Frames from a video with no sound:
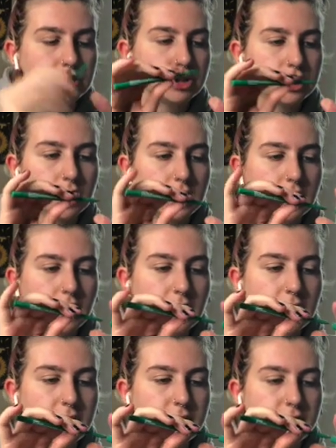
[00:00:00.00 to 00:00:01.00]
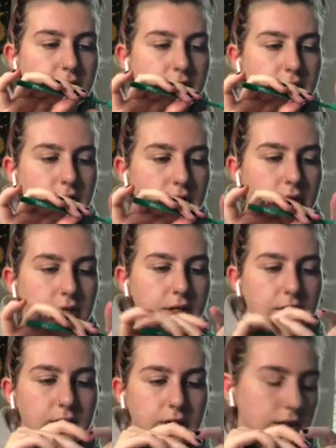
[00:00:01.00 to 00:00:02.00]
shade. I love
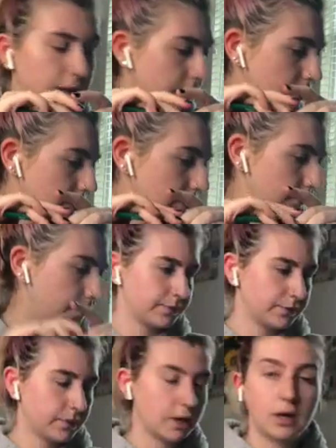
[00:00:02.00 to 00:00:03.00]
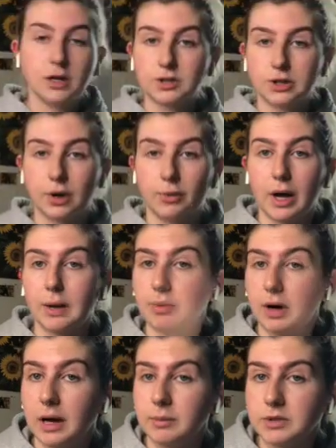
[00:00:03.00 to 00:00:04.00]
these. So I
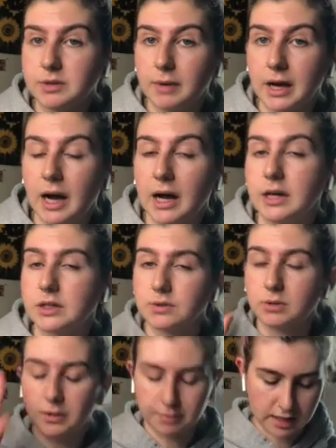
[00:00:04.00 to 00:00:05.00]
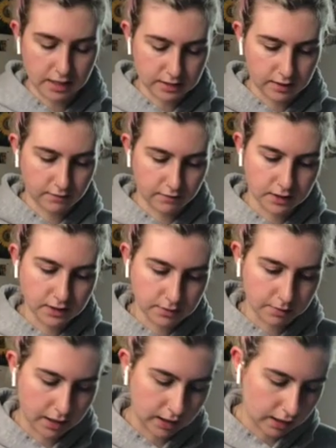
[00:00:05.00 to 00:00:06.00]
primed my eyes with a base that fits
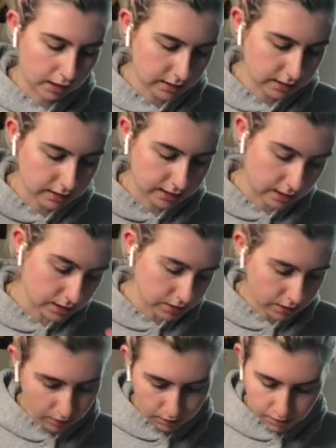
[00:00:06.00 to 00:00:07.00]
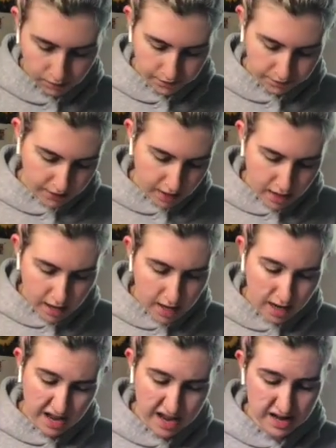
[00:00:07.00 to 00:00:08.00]
my skin tone,
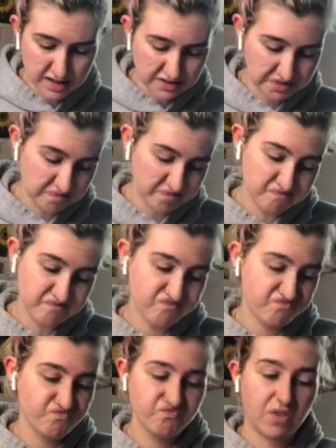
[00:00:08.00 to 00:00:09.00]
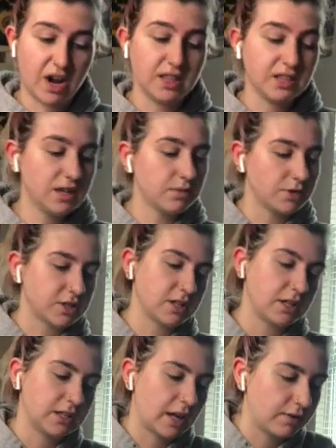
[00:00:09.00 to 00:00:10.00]
and I think I'm just gonna
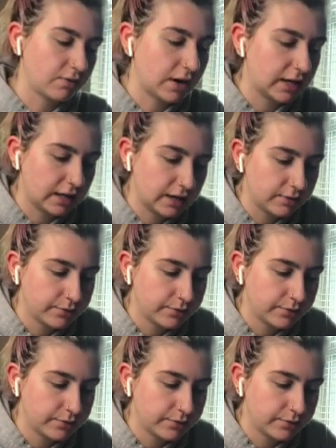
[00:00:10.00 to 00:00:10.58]
dive right in.